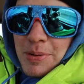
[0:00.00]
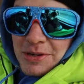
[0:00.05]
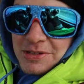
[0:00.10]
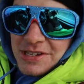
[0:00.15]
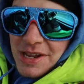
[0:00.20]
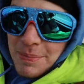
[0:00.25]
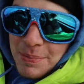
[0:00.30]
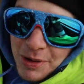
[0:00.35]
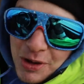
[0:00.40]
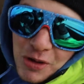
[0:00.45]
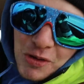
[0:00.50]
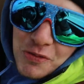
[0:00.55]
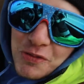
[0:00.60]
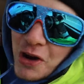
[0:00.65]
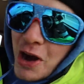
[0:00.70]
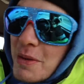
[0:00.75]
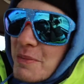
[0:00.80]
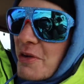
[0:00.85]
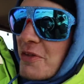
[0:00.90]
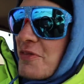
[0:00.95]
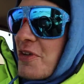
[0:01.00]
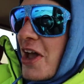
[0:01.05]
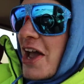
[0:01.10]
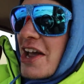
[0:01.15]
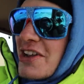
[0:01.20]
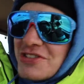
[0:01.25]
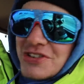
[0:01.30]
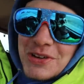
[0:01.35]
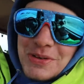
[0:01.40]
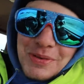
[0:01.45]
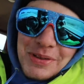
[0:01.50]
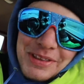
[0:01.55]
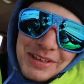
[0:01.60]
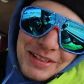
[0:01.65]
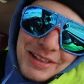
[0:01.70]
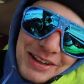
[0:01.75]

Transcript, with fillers: For typical farmer fashion, when the